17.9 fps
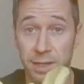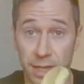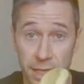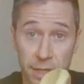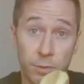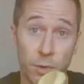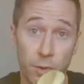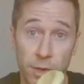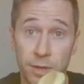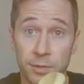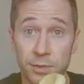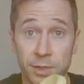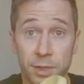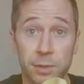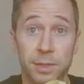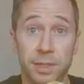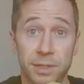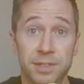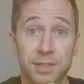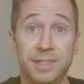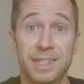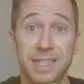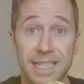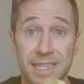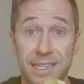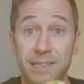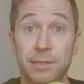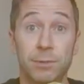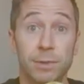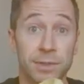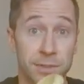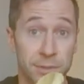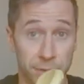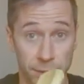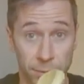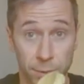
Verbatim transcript: and also it just needs to externally